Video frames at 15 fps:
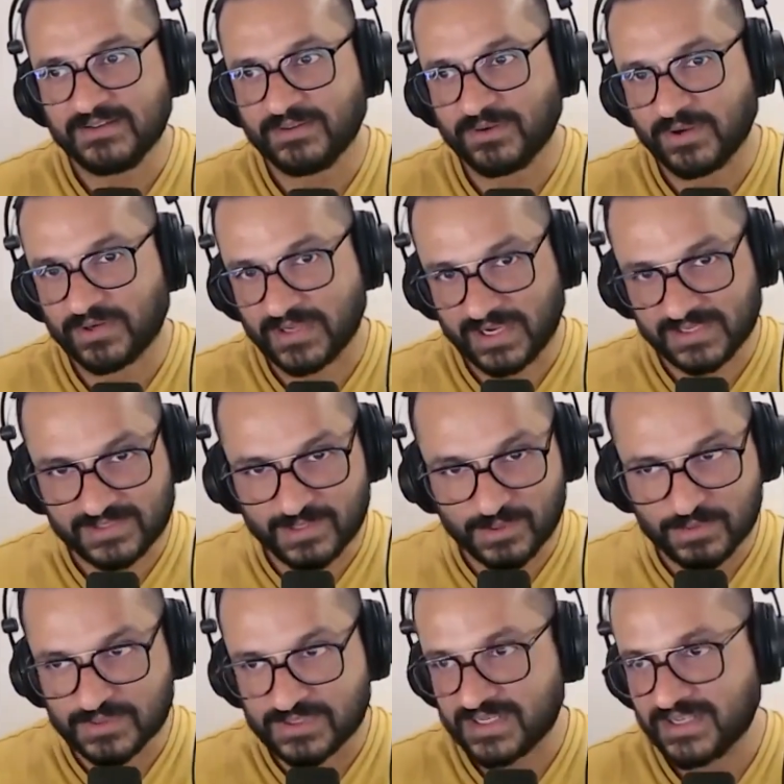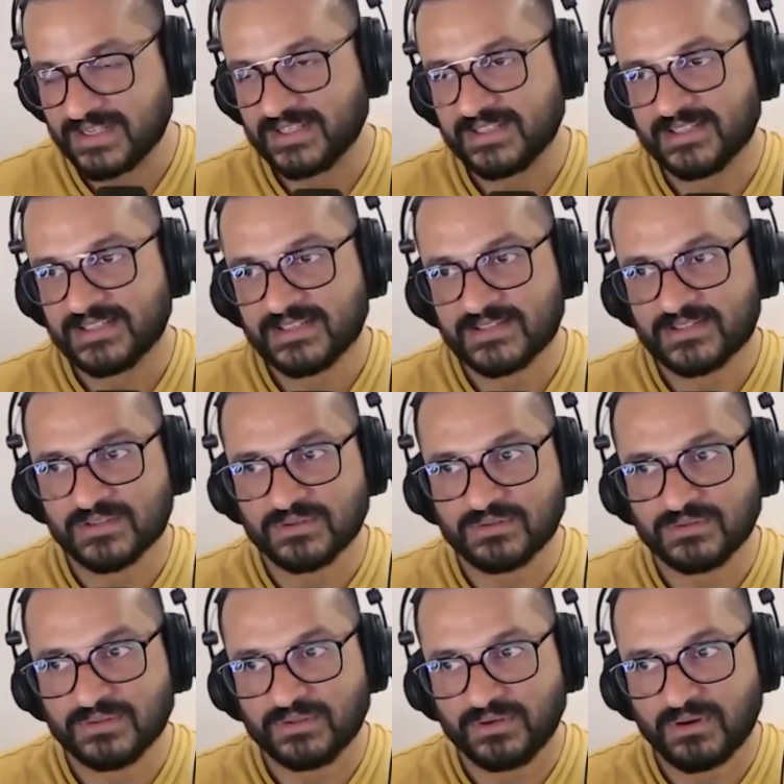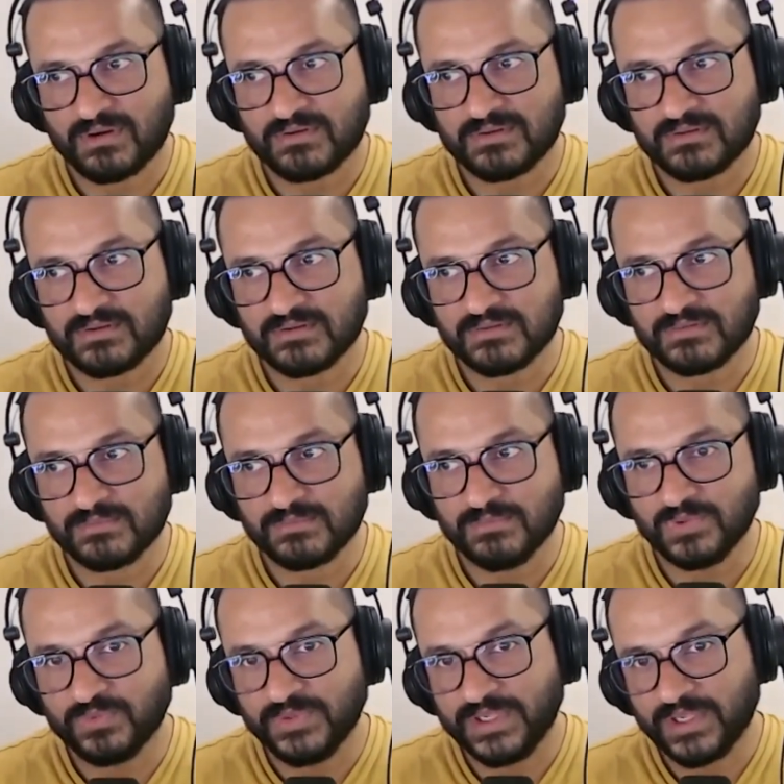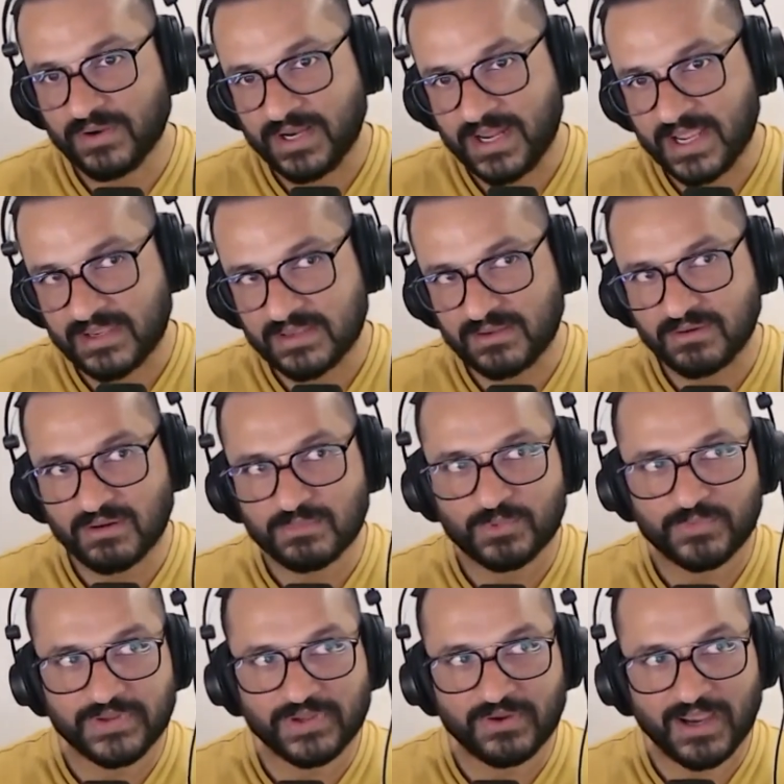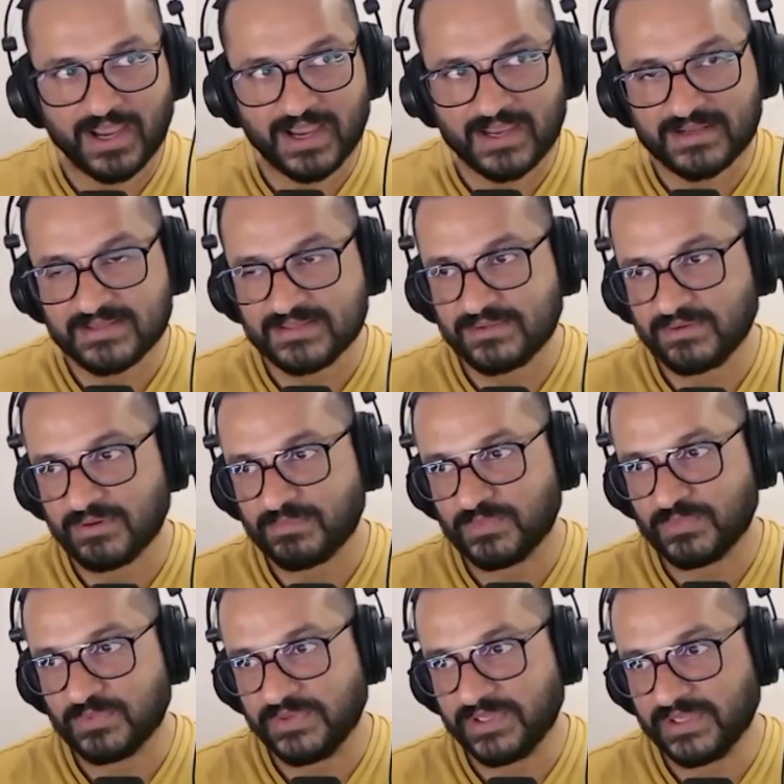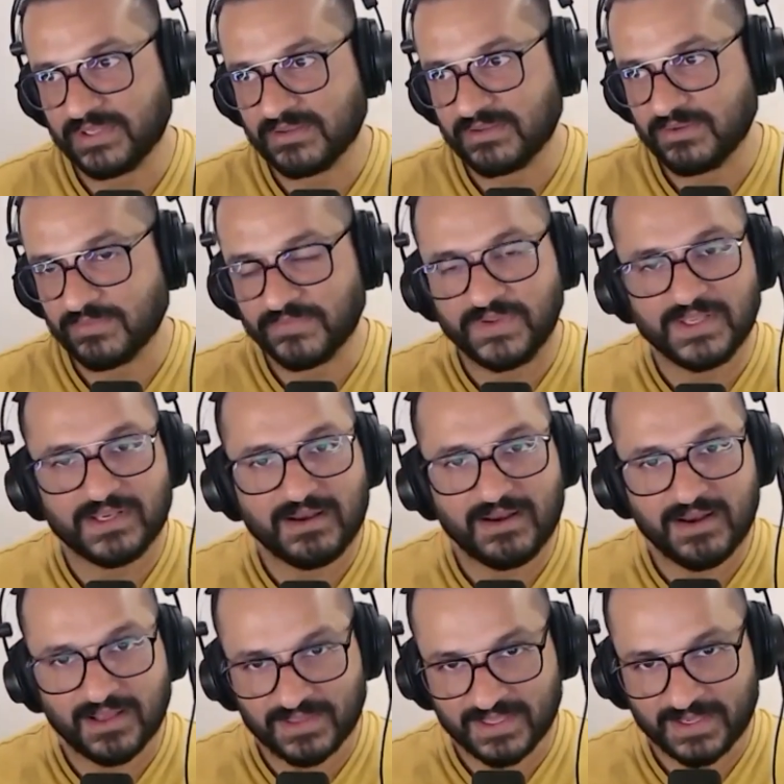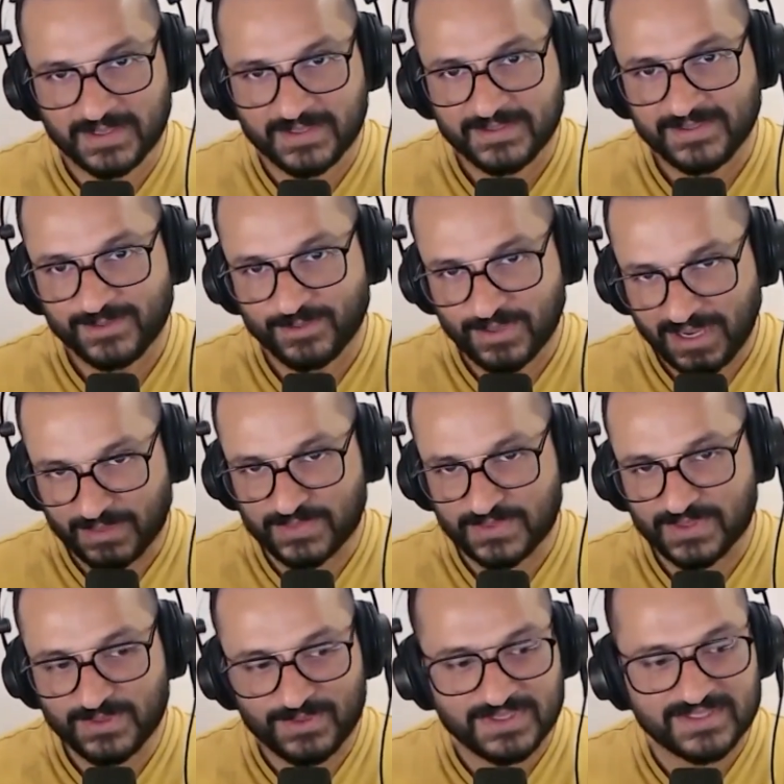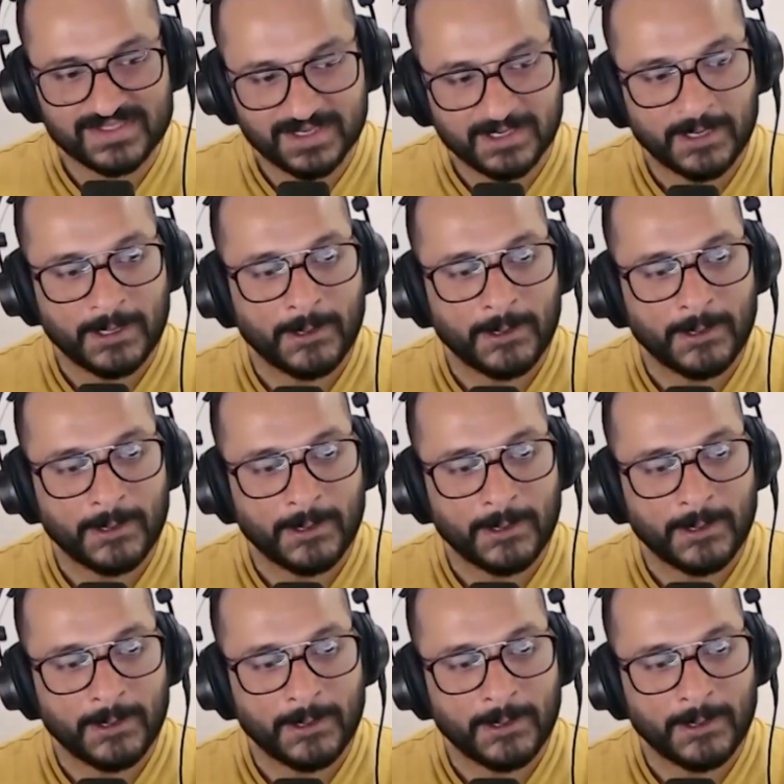Got your eyes closed. So you're not moving your neck, you're not moving your hands, you're not moving your feet, nothing. You're absolutely still.